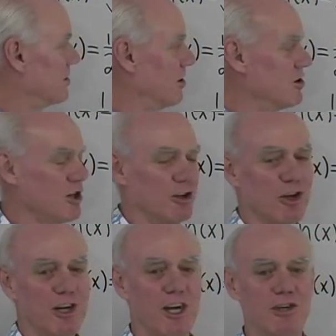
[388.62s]
there's a
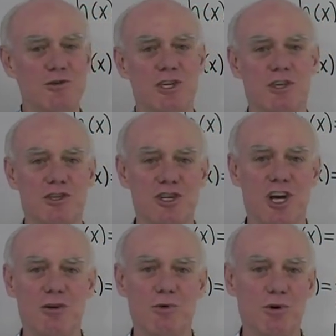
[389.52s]
look at using the
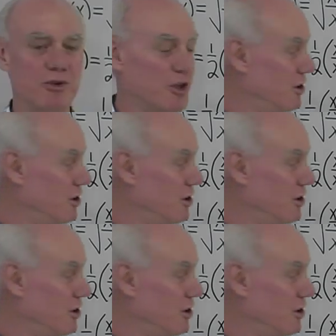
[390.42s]
chain rule to